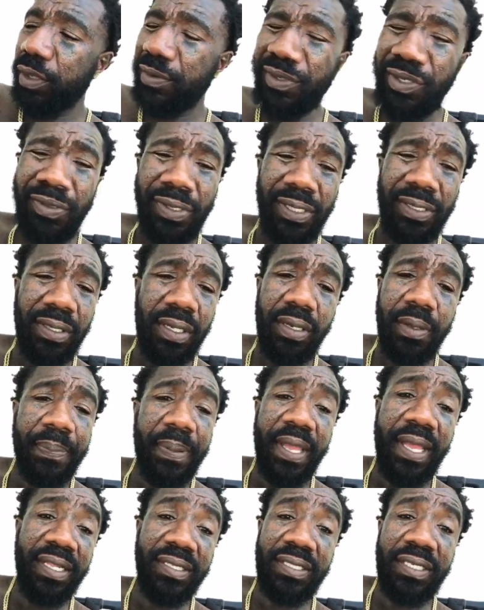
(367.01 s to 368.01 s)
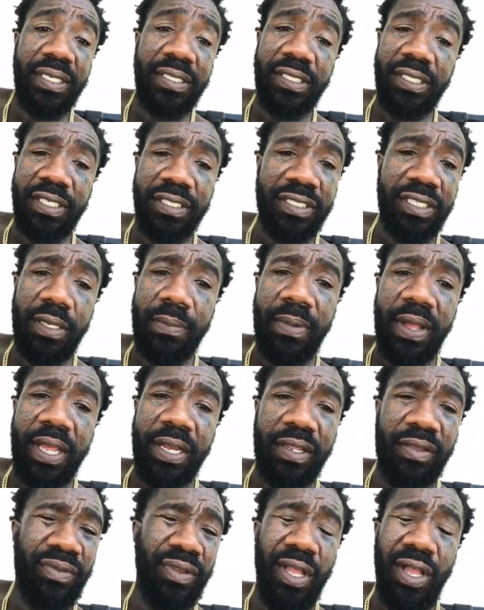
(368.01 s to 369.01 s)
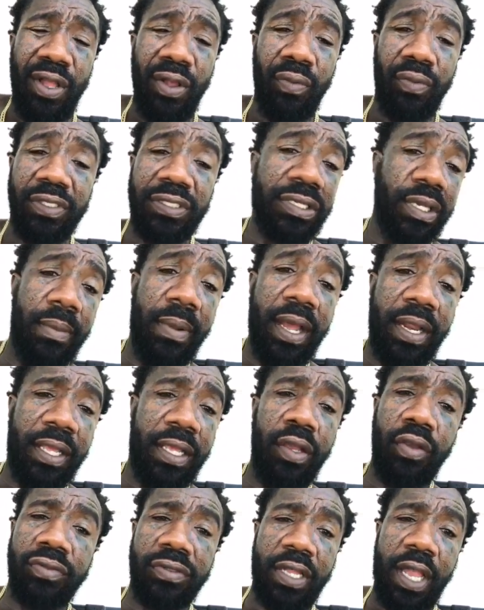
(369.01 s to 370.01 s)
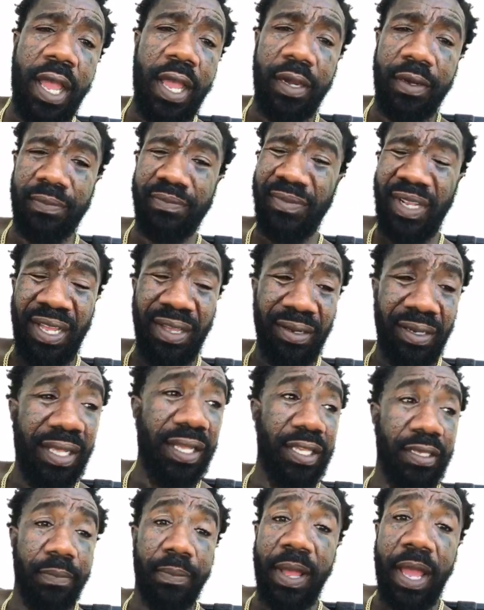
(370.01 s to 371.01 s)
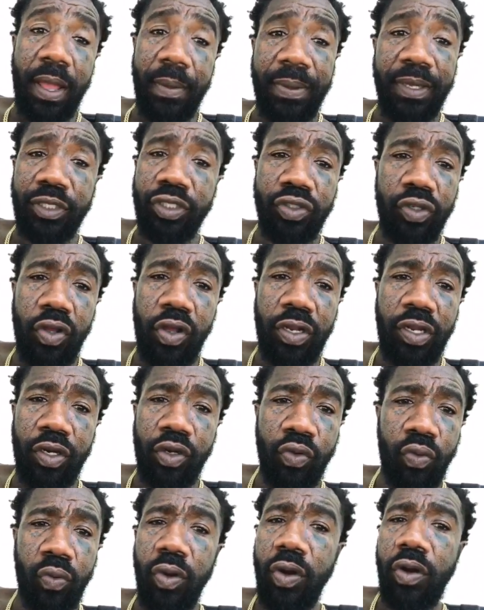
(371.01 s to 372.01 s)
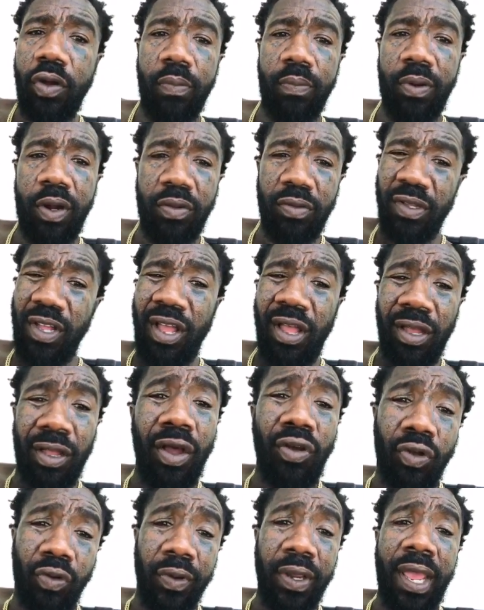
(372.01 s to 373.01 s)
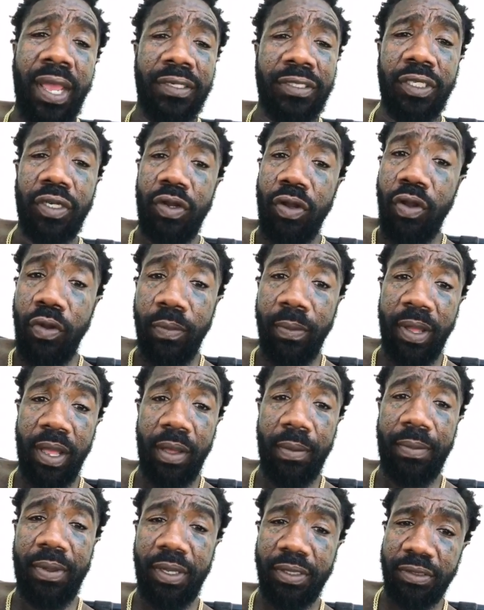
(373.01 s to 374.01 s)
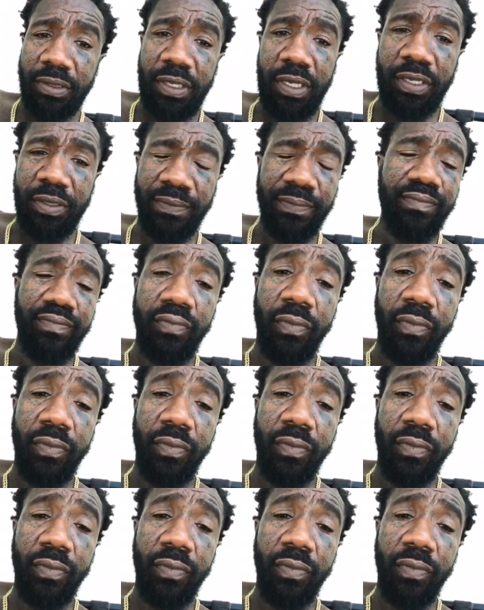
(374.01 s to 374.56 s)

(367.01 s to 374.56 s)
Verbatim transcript: You niggas only pay attention to somebody when somebody else got them. Niggas, bad bitches all in the world, bro. Go create your own bad bitch, nigga.